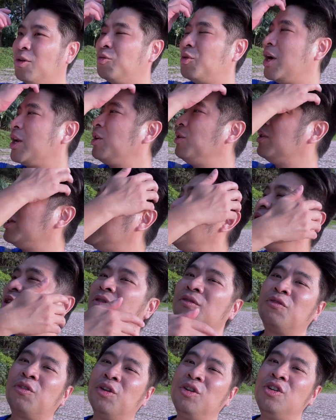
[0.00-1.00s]

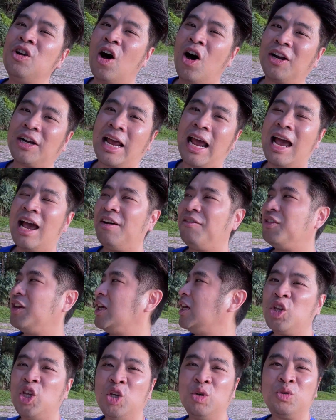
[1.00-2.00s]
regulation for not
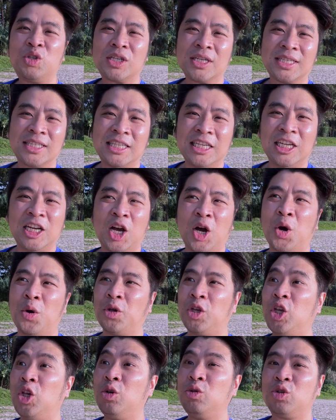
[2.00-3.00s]
having huge casino,
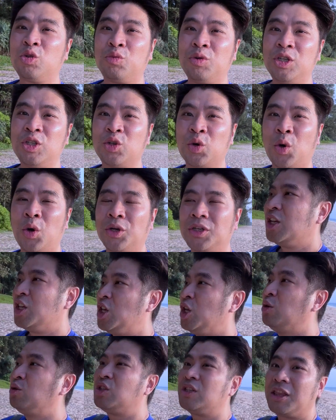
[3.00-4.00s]
huge resort,
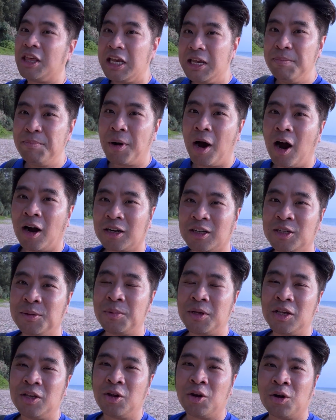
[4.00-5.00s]
huge theme park to
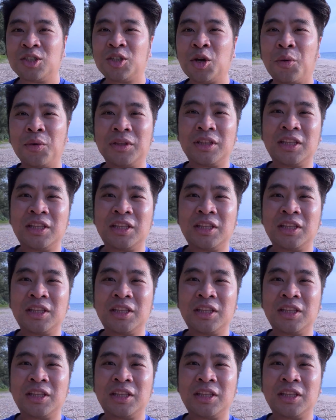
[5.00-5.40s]
be here. So